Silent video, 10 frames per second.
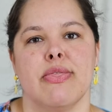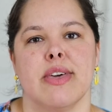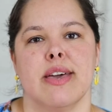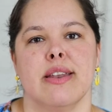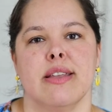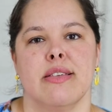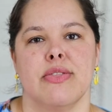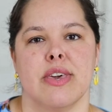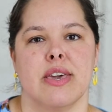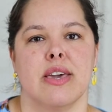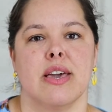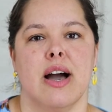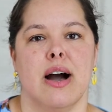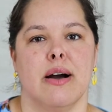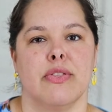and then the,
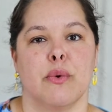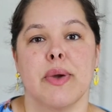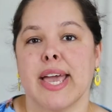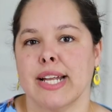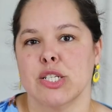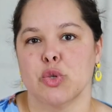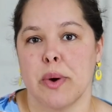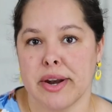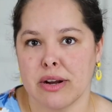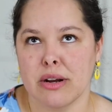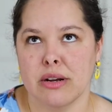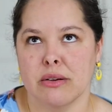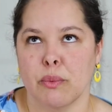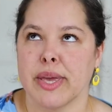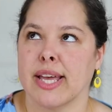uh, the Weekend Sweater,
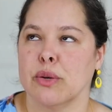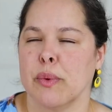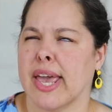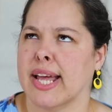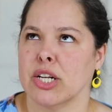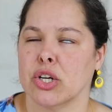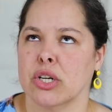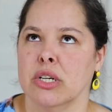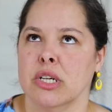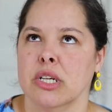Weekend Weekender